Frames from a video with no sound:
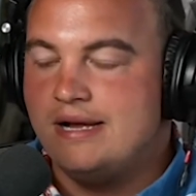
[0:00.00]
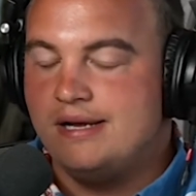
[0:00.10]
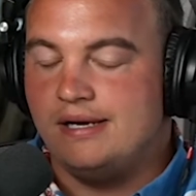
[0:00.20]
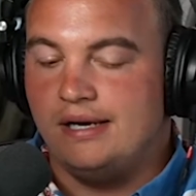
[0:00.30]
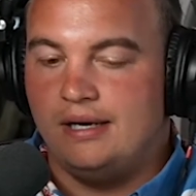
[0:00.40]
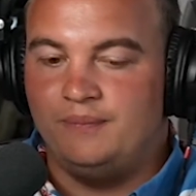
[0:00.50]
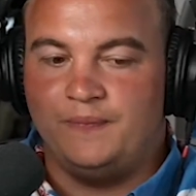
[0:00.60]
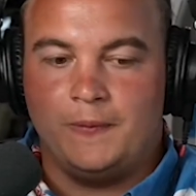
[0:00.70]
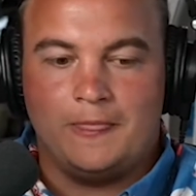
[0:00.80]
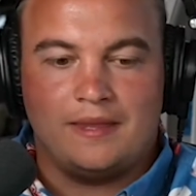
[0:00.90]
um,
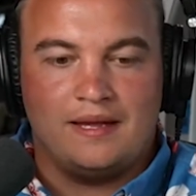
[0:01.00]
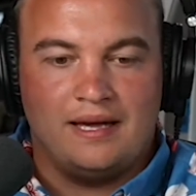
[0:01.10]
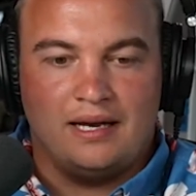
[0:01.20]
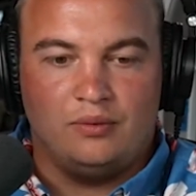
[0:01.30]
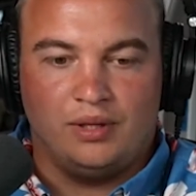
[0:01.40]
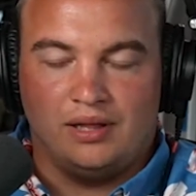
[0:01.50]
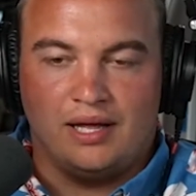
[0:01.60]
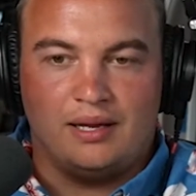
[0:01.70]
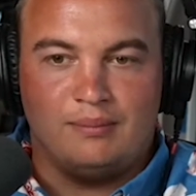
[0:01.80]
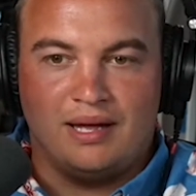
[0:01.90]
and we
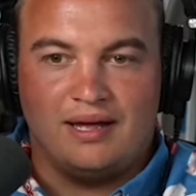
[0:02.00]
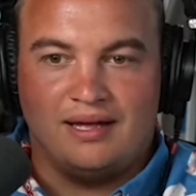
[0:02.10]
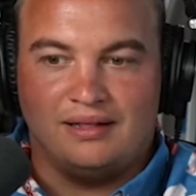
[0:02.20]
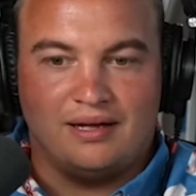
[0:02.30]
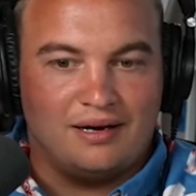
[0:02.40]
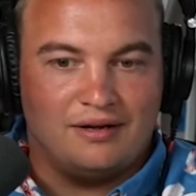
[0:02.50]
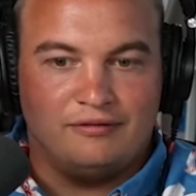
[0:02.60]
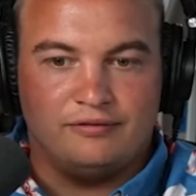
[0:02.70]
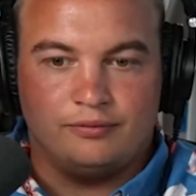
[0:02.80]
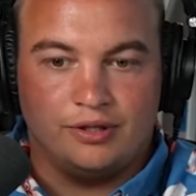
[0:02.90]
met a lot
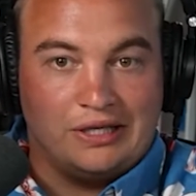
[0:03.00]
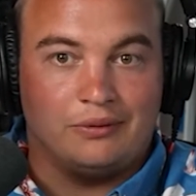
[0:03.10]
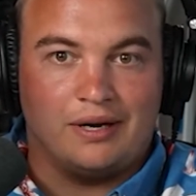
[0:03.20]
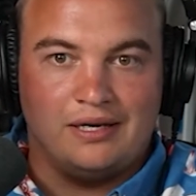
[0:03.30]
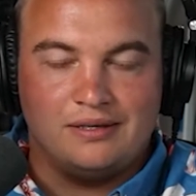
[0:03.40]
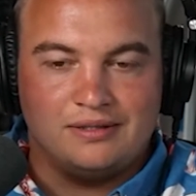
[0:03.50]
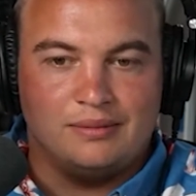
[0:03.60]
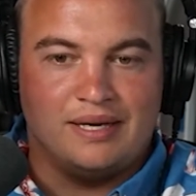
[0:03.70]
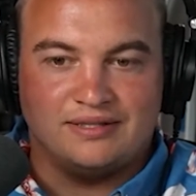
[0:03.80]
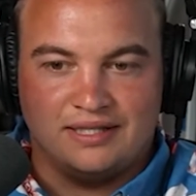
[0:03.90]
of really great
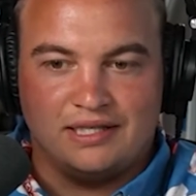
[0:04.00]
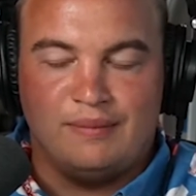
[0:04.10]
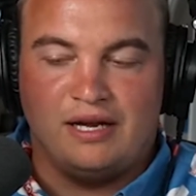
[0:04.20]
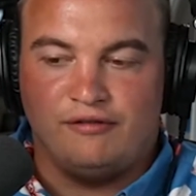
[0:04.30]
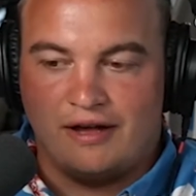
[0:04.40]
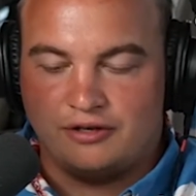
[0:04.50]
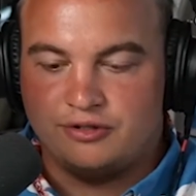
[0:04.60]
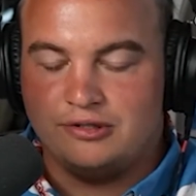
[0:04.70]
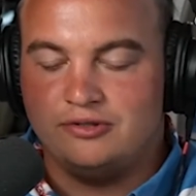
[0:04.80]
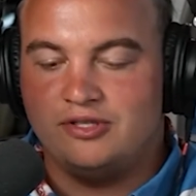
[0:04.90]
domestic
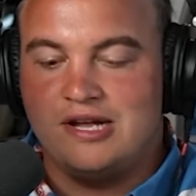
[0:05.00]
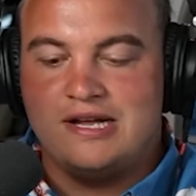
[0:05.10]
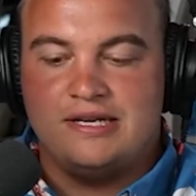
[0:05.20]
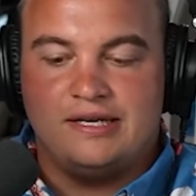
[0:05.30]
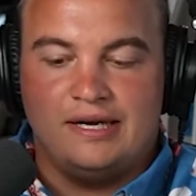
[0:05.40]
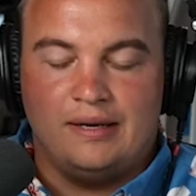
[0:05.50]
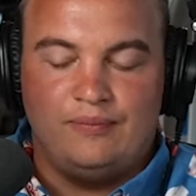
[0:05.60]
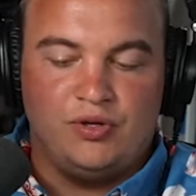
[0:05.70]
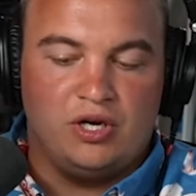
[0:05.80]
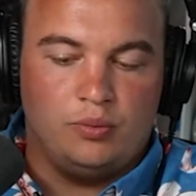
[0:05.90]
manufacturers.
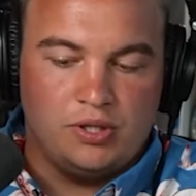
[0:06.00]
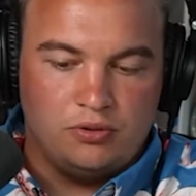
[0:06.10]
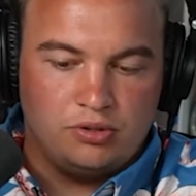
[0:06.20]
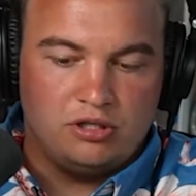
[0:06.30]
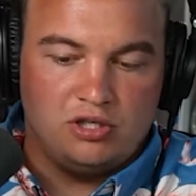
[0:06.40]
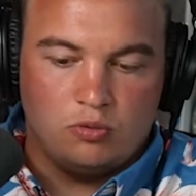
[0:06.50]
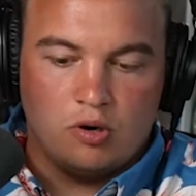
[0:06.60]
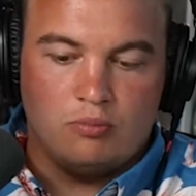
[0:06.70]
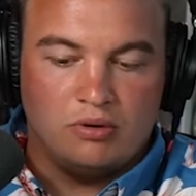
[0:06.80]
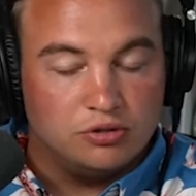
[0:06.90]
We usually
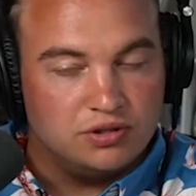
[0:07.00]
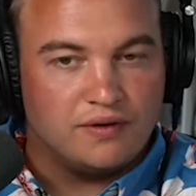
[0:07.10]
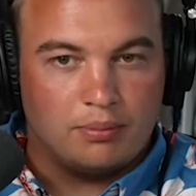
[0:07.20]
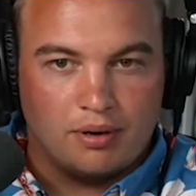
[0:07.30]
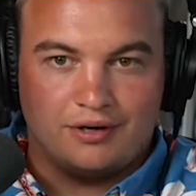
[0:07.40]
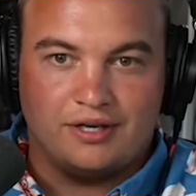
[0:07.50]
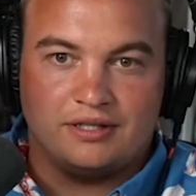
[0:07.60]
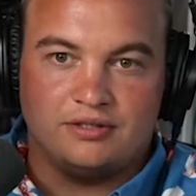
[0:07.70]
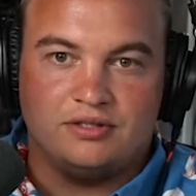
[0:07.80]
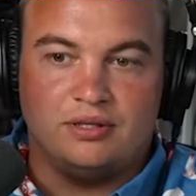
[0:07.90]
quote most of our
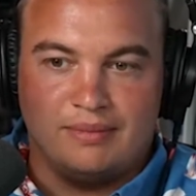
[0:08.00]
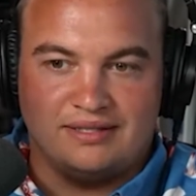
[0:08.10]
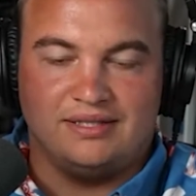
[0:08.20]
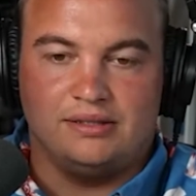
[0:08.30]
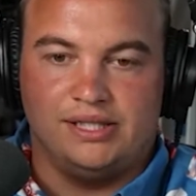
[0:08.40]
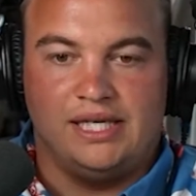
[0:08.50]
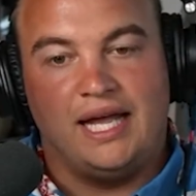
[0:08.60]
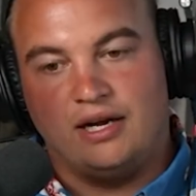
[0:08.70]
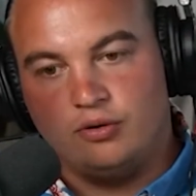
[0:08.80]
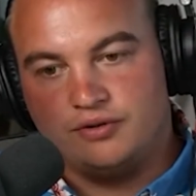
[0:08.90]
projects domestically
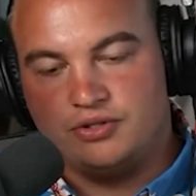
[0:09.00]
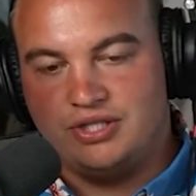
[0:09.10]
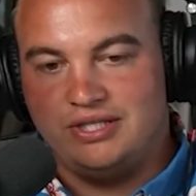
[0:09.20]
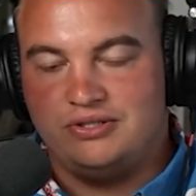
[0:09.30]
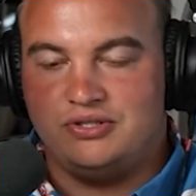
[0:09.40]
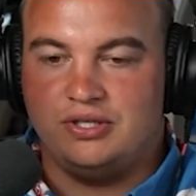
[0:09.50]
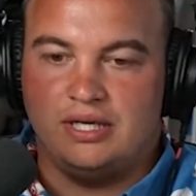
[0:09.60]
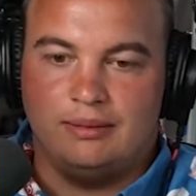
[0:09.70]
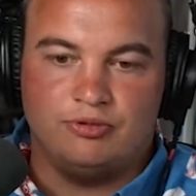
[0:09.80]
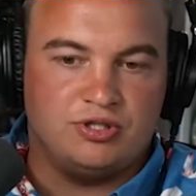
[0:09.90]
and overseas,
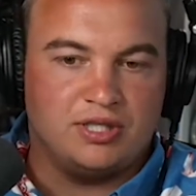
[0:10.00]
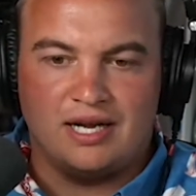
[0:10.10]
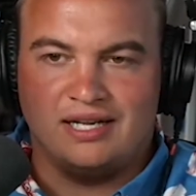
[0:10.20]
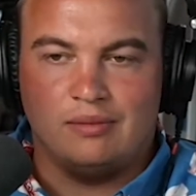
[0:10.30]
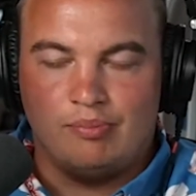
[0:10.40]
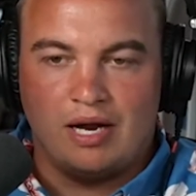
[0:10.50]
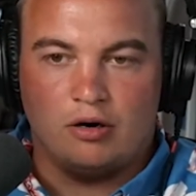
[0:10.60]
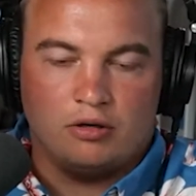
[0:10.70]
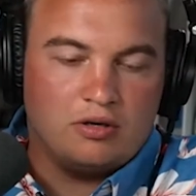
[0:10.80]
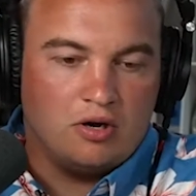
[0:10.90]
just to kind of
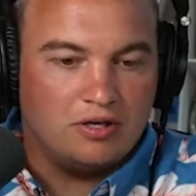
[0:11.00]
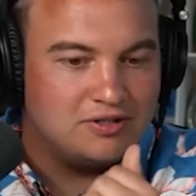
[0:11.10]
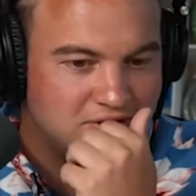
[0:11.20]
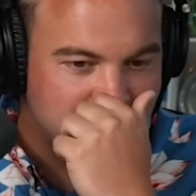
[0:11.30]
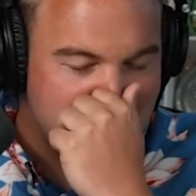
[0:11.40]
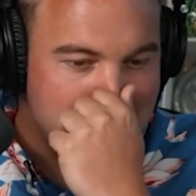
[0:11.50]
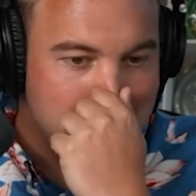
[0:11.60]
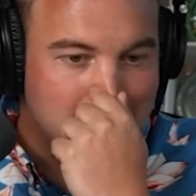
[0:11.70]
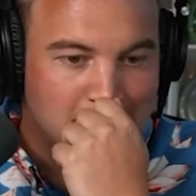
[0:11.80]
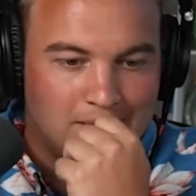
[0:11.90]
compare costs.
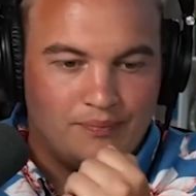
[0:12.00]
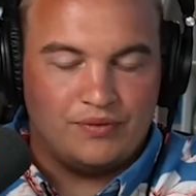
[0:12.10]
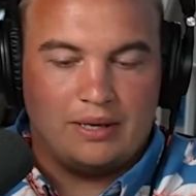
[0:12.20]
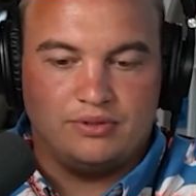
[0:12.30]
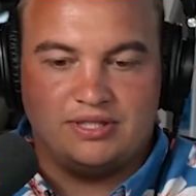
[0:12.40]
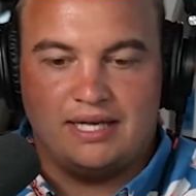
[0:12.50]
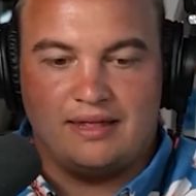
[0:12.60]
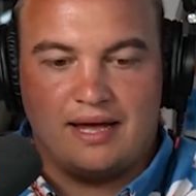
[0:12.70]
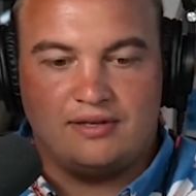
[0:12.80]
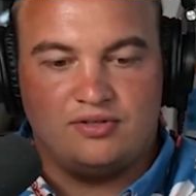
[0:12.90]
I would say
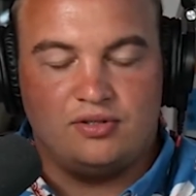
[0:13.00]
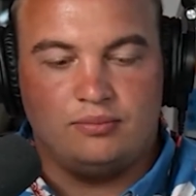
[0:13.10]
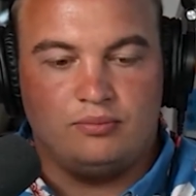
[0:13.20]
that